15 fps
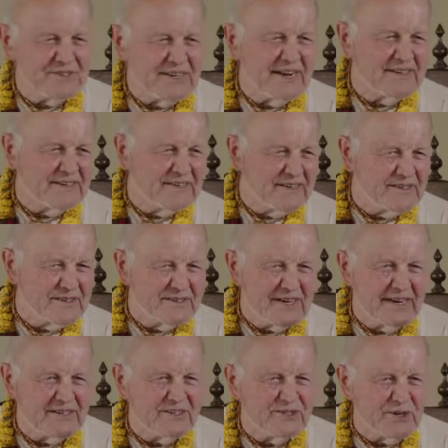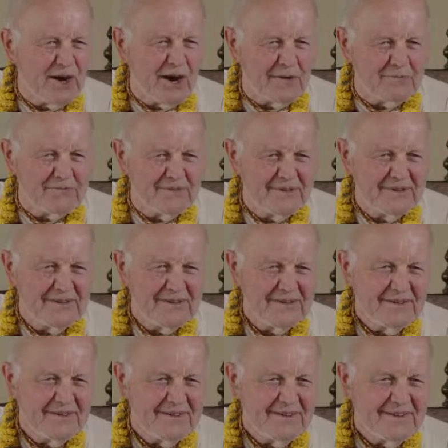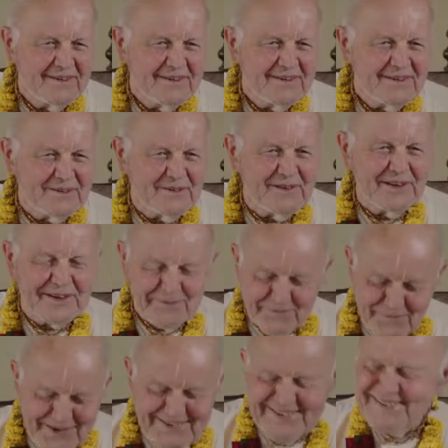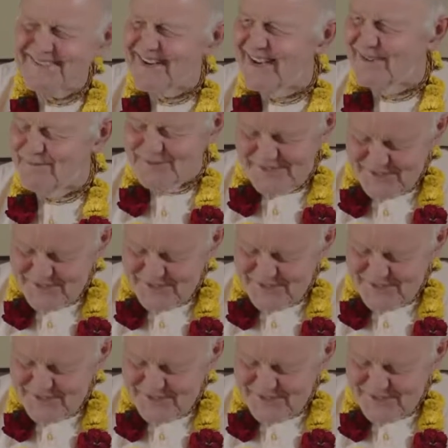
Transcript: study, they should get a job. Like many times